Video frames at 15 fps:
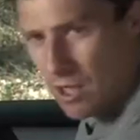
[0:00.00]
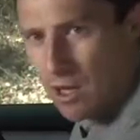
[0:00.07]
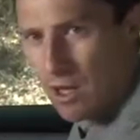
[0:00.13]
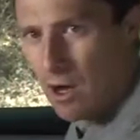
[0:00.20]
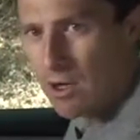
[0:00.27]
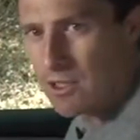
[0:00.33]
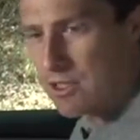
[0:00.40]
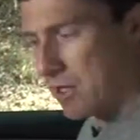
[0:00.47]
are
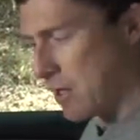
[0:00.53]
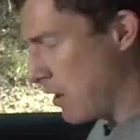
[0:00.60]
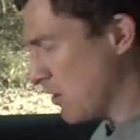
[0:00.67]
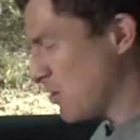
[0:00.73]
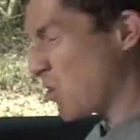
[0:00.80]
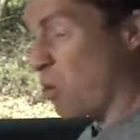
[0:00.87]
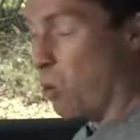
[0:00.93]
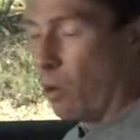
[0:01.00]
large, the
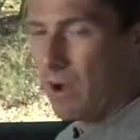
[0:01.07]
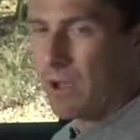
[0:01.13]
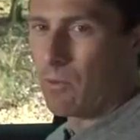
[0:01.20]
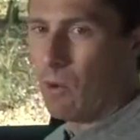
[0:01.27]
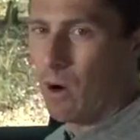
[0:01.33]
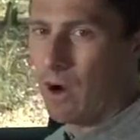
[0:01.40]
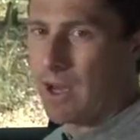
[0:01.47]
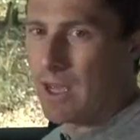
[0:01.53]
car's quite
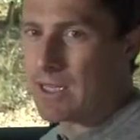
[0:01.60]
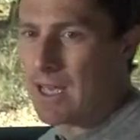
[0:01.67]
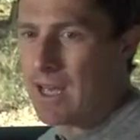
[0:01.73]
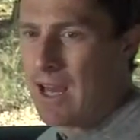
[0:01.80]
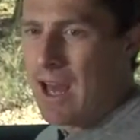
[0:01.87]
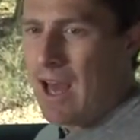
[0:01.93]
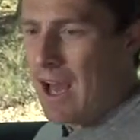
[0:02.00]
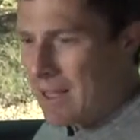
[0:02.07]
wide,
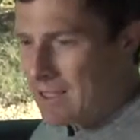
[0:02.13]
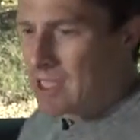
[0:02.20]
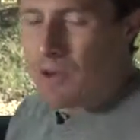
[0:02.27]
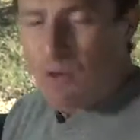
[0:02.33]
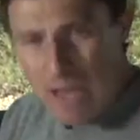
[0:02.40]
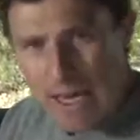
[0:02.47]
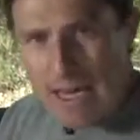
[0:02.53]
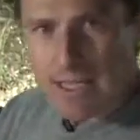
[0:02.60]
and
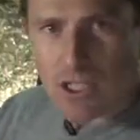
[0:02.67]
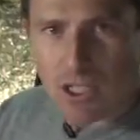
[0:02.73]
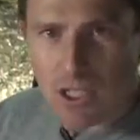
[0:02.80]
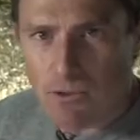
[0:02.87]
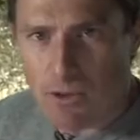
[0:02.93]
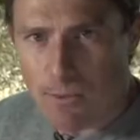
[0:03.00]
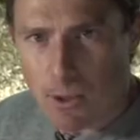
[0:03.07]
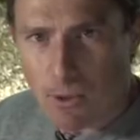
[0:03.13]
so it is
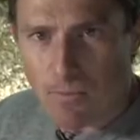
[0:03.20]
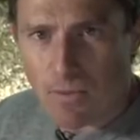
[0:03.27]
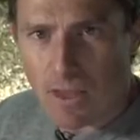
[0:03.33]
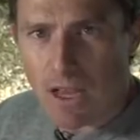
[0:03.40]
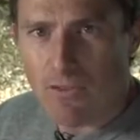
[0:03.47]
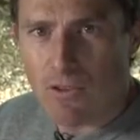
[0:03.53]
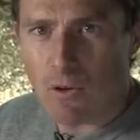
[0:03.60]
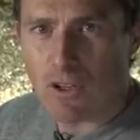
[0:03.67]
doable.
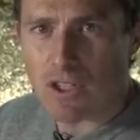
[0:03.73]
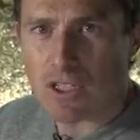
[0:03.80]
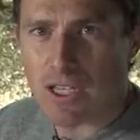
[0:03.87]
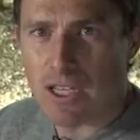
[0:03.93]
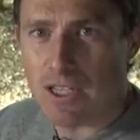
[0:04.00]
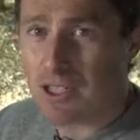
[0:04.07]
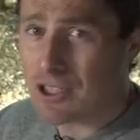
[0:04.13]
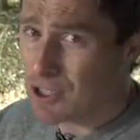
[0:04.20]
Now, if you want to
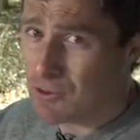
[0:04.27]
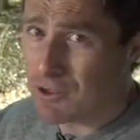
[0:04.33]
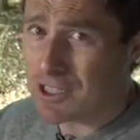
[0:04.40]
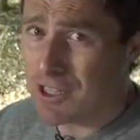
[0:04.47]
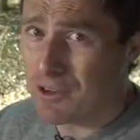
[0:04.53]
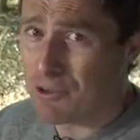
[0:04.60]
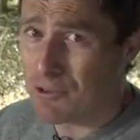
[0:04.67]
see just what it's like